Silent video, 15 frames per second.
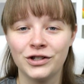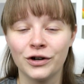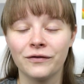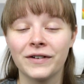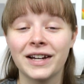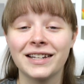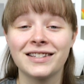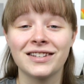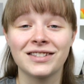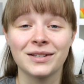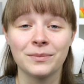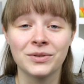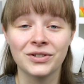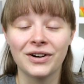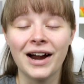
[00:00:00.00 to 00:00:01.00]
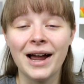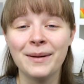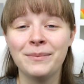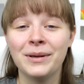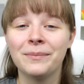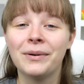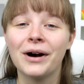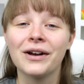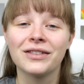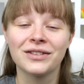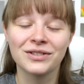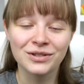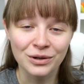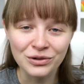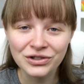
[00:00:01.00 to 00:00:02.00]
don't forget to subscribe, be part of the
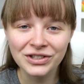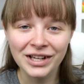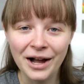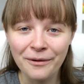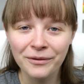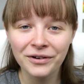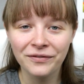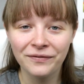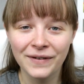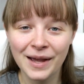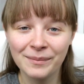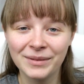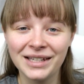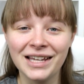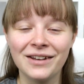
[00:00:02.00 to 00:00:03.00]
socially awkward family,